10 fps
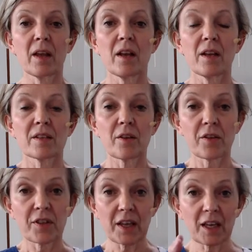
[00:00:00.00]
So
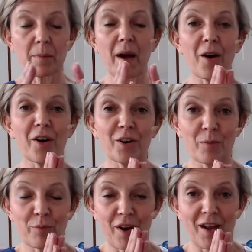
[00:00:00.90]
think about an
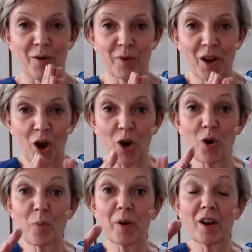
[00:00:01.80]
umbrella. We
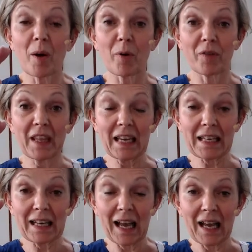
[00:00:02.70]
open up on the
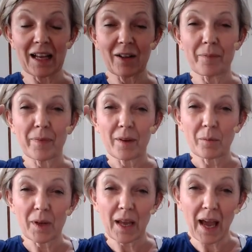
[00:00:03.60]
inhale,
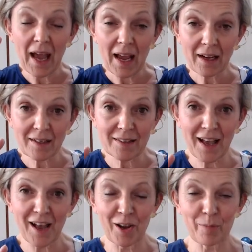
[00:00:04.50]
we
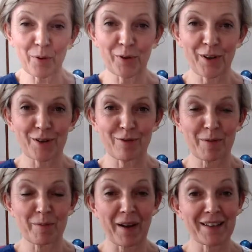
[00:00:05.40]
exhale and pull those
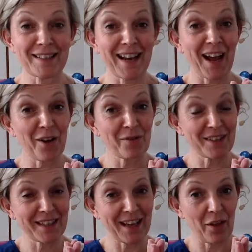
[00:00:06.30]
ribs back down
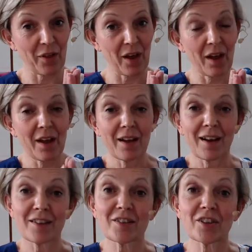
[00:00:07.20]
together
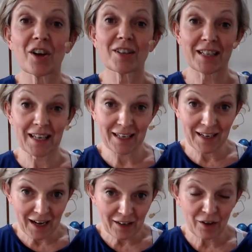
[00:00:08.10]
and start to
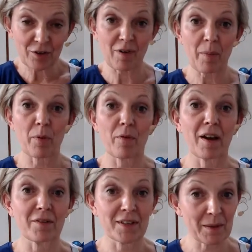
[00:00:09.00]
connect those
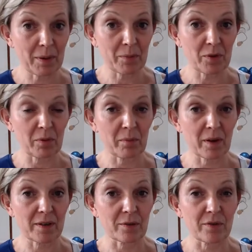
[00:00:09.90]
wraparound deep abdominal
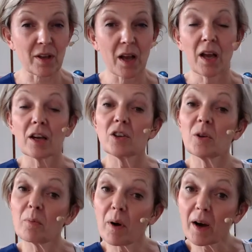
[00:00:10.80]
muscles. You
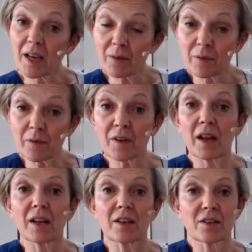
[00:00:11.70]
might even feel
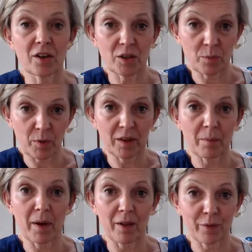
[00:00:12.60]
like you can start to bring the
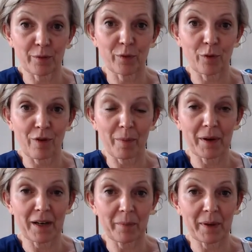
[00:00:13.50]
pelvic floor up a
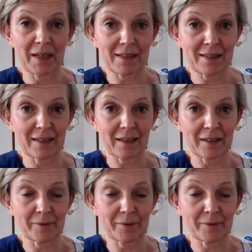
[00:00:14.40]
little bit inside.